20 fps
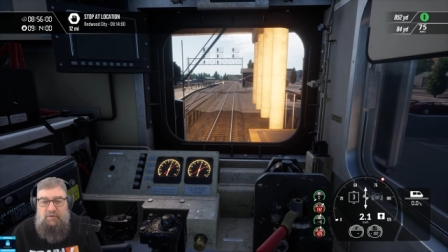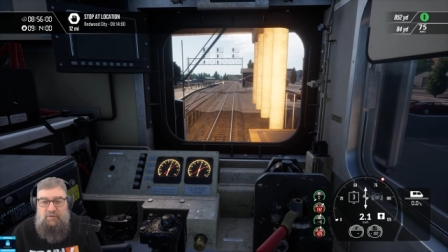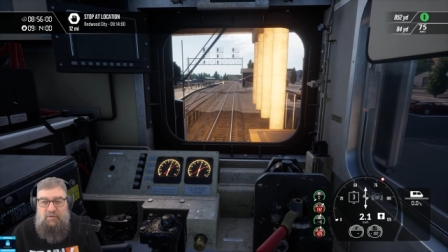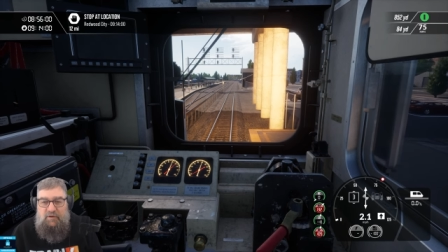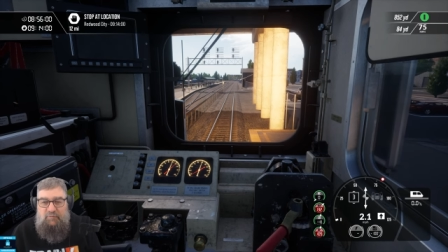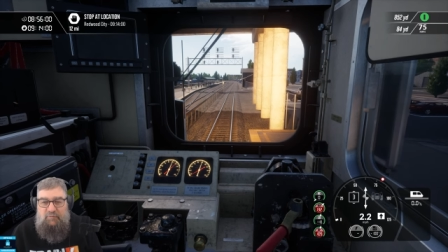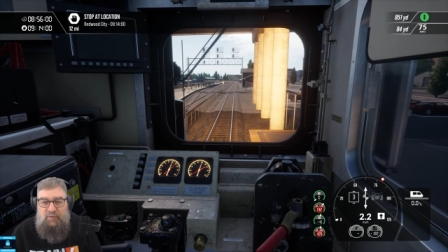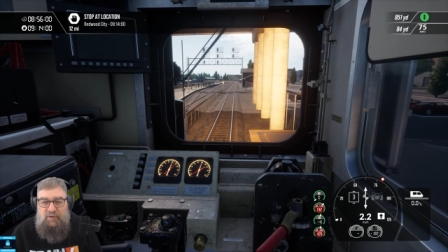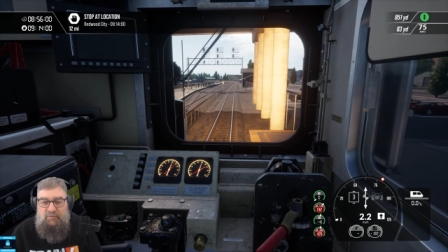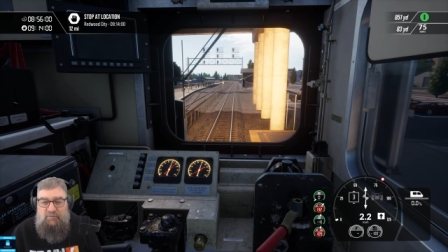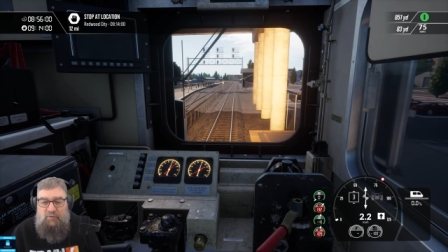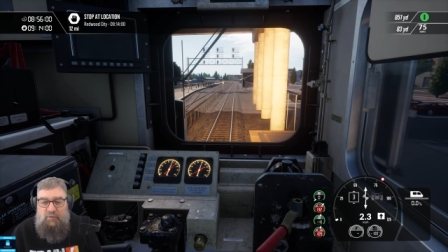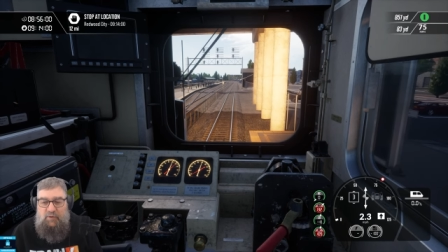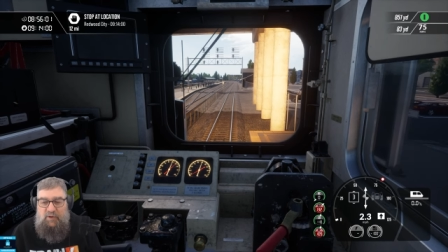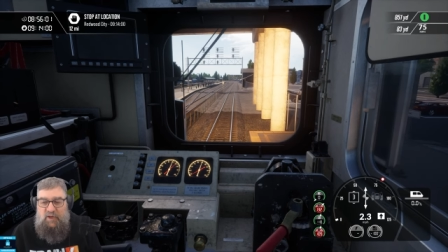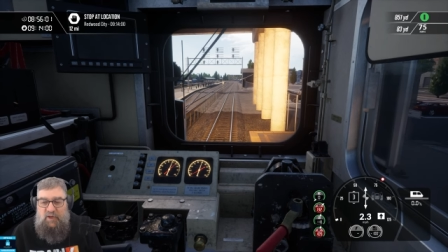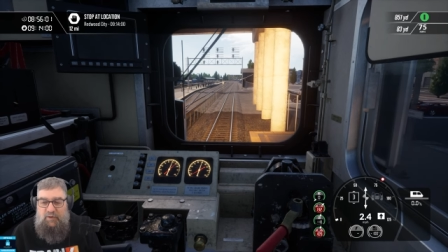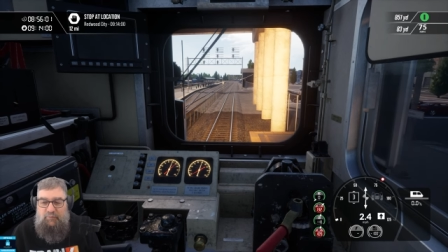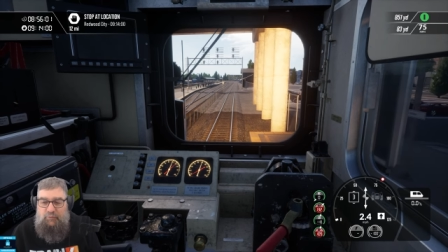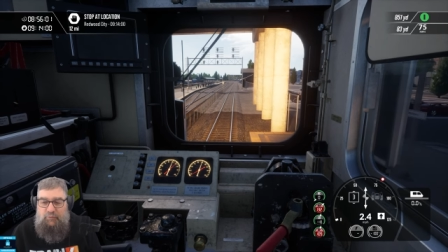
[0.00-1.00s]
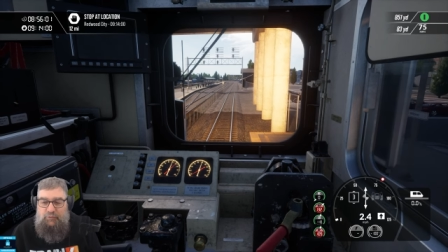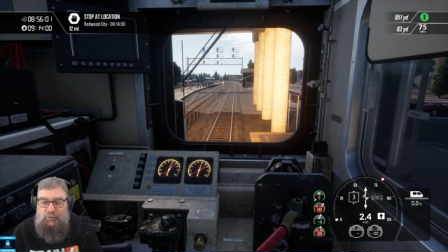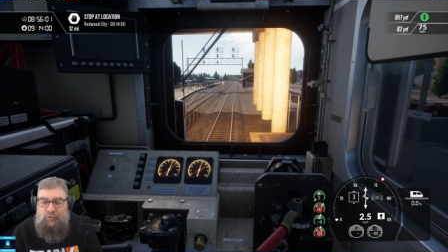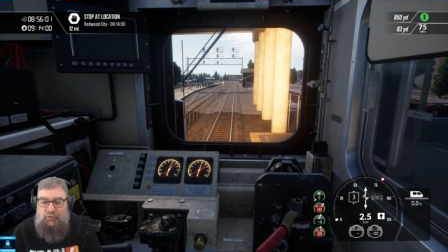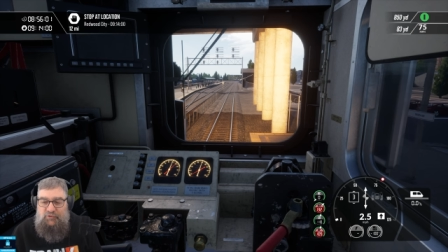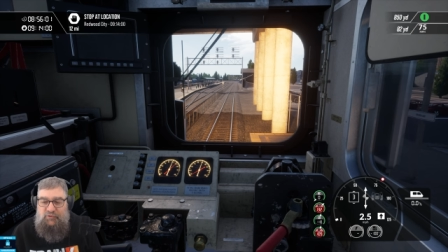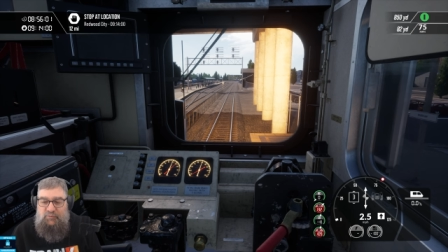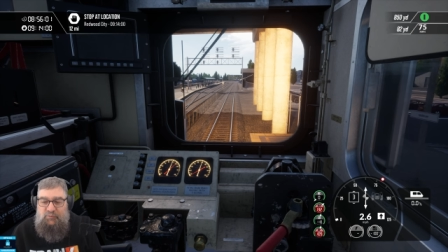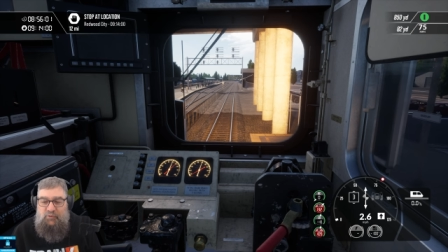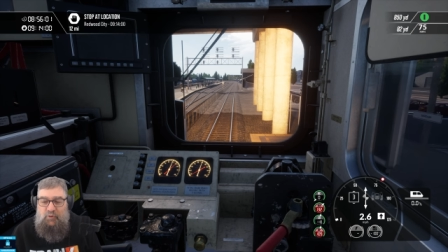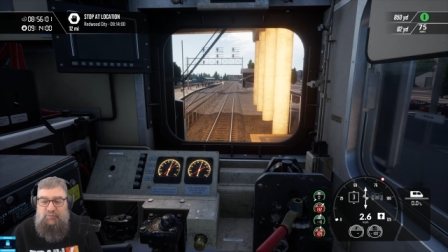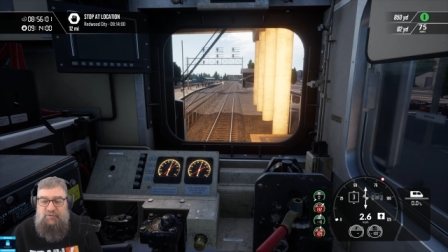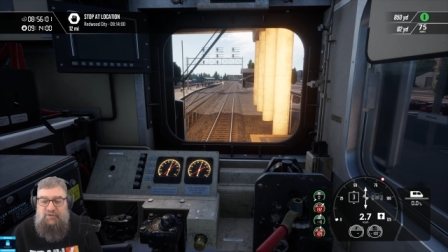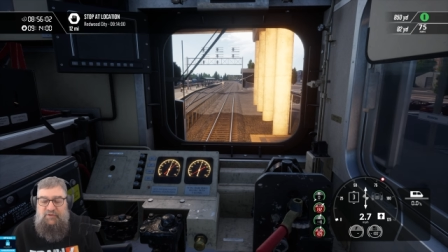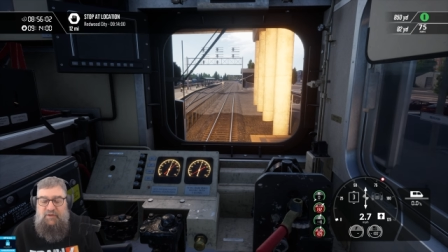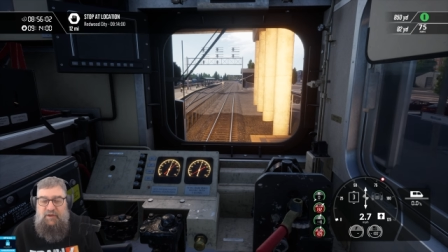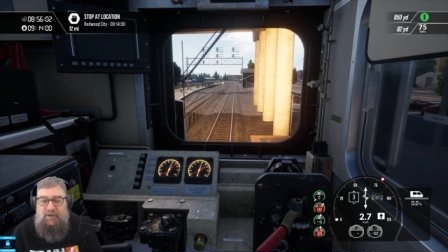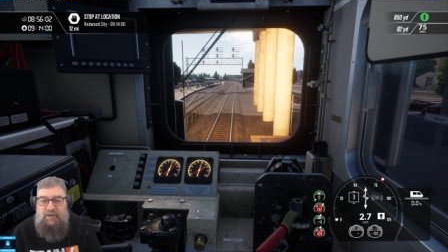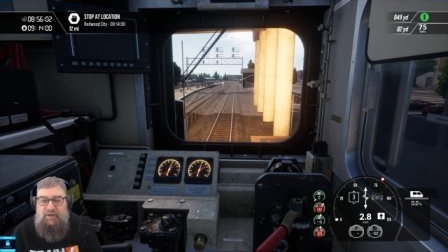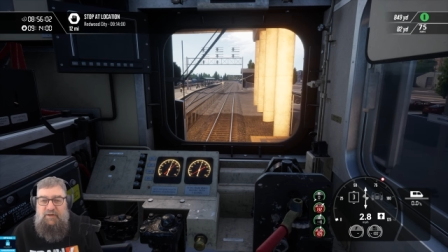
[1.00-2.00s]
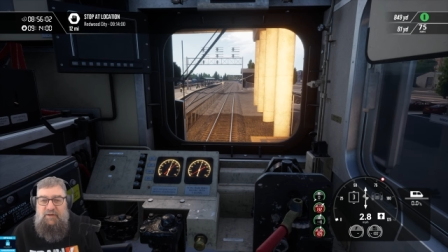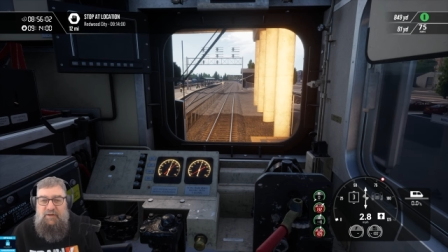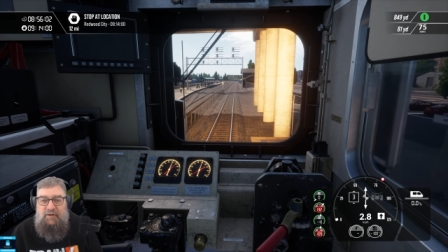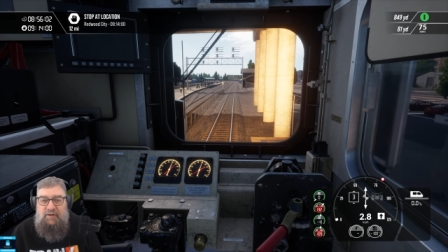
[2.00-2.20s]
They've been very careful not to promise that.